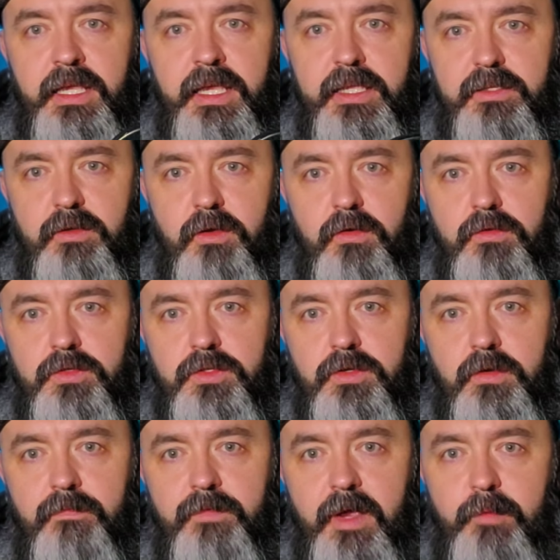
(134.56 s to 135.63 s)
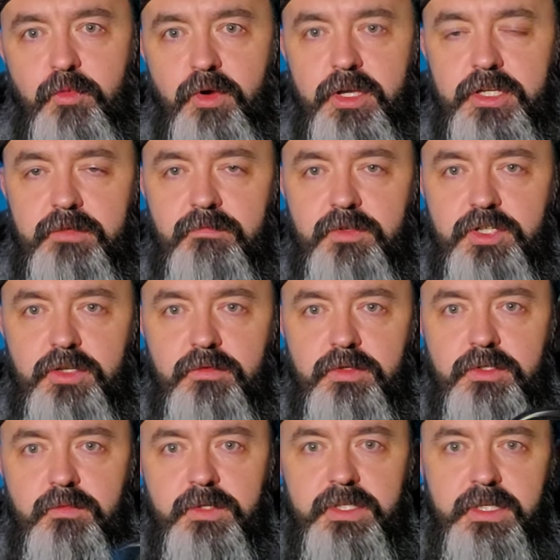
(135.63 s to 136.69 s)
It's also vibration
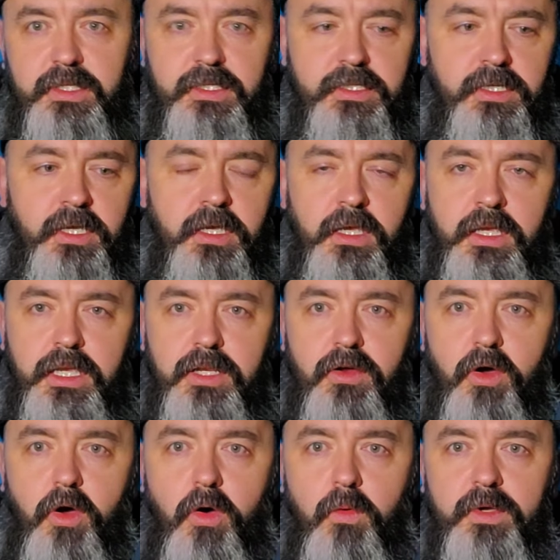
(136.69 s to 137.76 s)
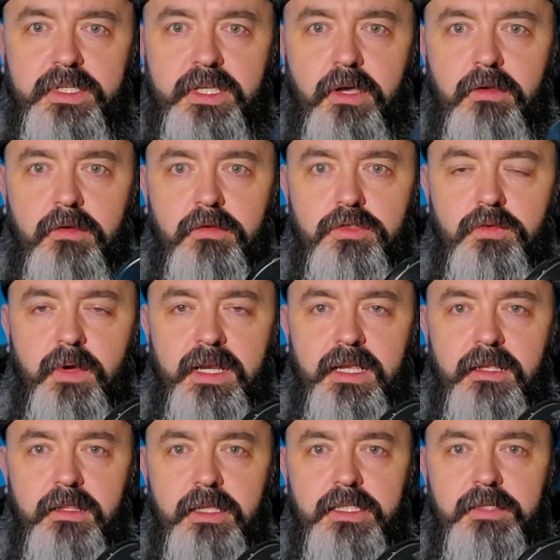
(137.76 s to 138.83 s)
reduced, which is, you don't always get on an ultra wide
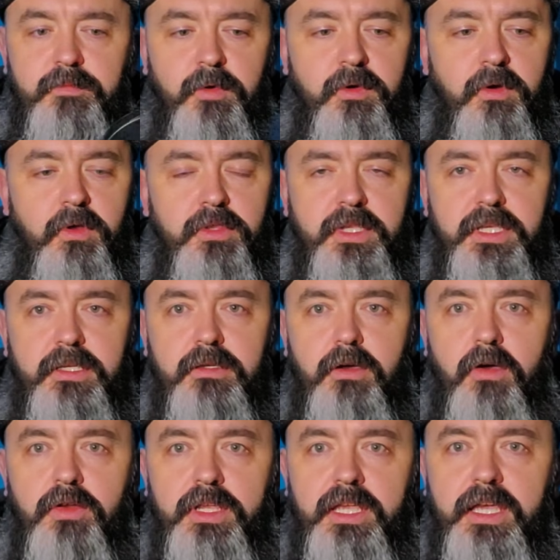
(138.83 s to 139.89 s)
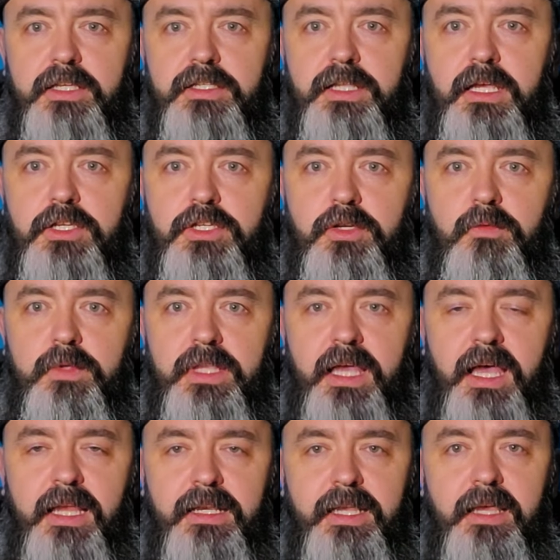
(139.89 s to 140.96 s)
angle lens, but on the odd occasion that I shoot with it
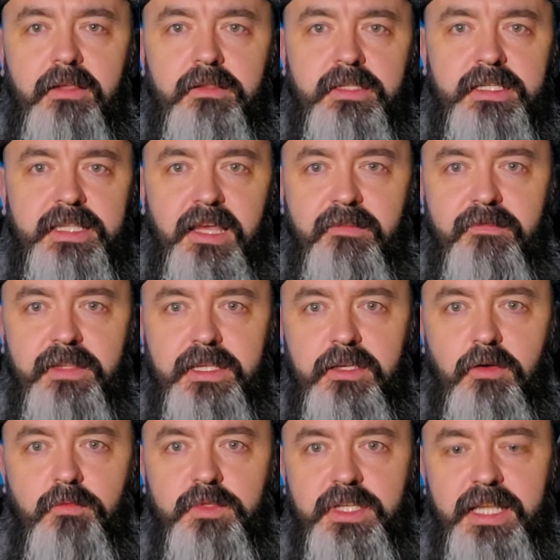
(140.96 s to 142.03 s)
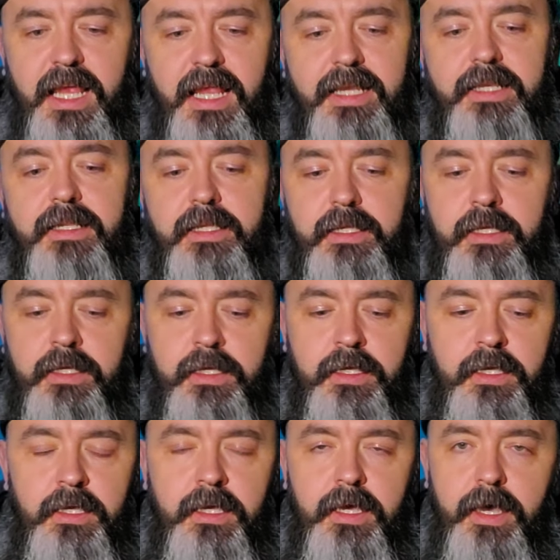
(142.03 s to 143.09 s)
handheld, it definitely comes in handy.
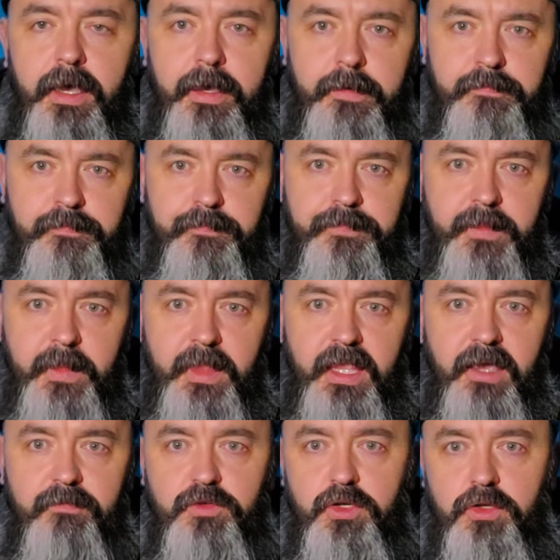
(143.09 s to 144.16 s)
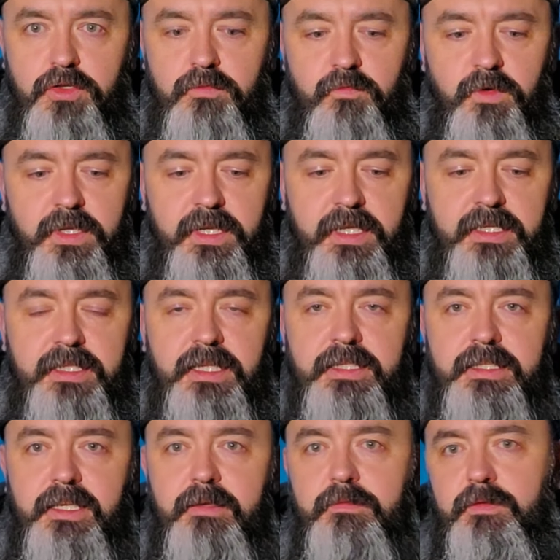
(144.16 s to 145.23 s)
I've shot some really nice
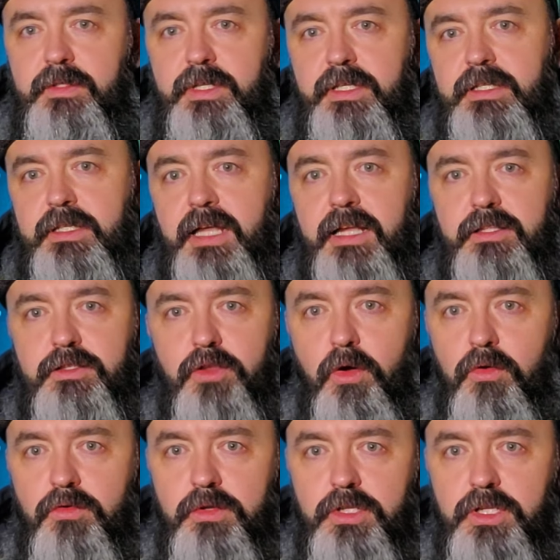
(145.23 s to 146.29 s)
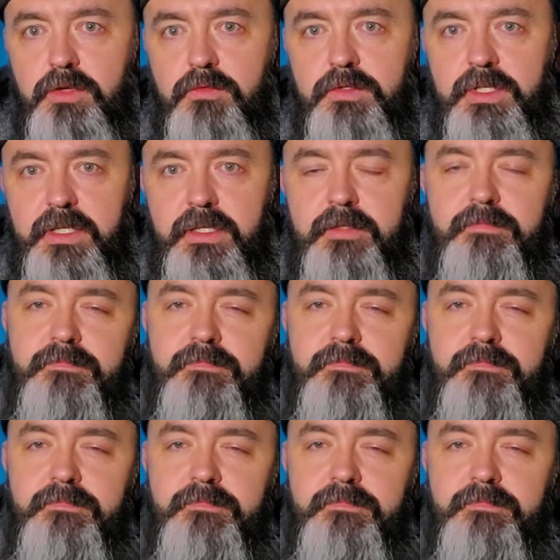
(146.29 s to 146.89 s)
landscapes with this. I don't use it